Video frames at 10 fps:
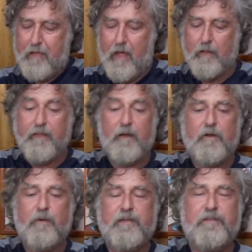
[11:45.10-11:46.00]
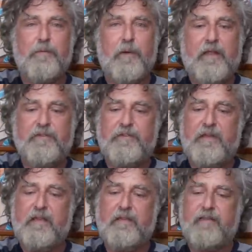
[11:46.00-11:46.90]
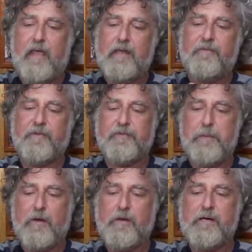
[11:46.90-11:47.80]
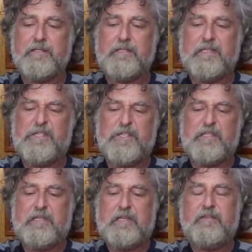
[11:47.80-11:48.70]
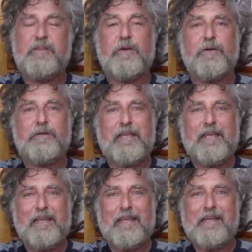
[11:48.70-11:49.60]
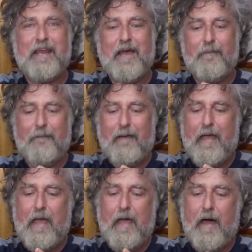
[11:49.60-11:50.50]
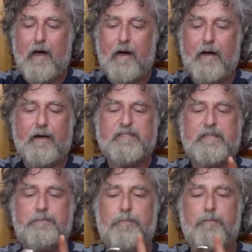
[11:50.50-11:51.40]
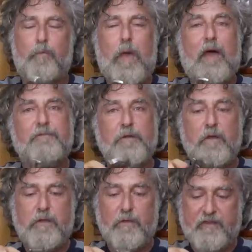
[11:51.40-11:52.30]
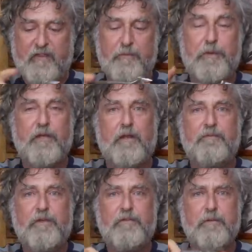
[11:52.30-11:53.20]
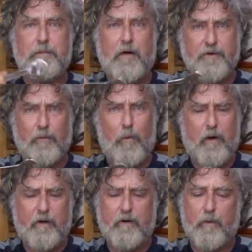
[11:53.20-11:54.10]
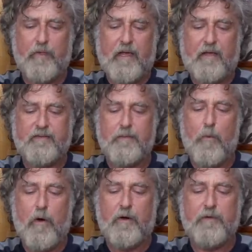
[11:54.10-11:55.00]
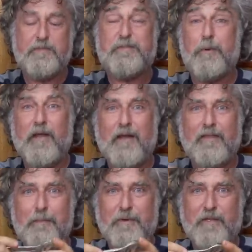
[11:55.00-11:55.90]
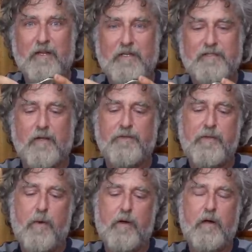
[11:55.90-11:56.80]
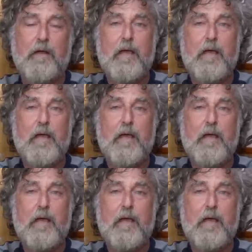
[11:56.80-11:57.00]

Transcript: A little crescent wrench is handy for smaller nuts. It's just easier to get in and out. Uh, after you use these, particularly if you use them underwater or they got some water sprayed on them, particularly salty water,